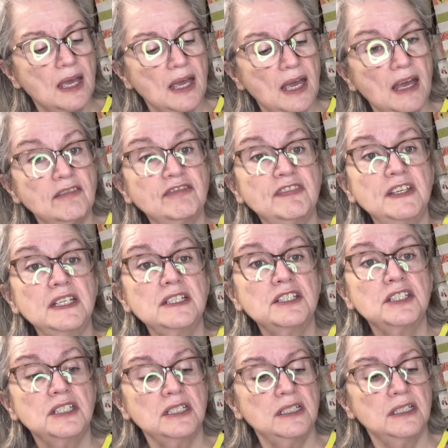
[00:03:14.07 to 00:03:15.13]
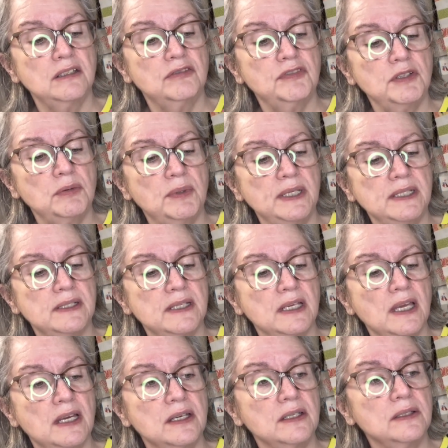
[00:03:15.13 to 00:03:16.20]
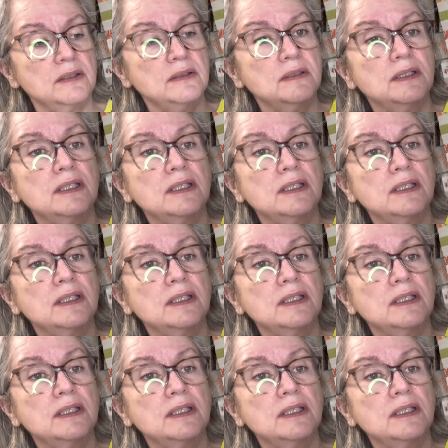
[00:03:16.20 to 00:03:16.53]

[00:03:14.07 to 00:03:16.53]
I finished it a few weeks ago,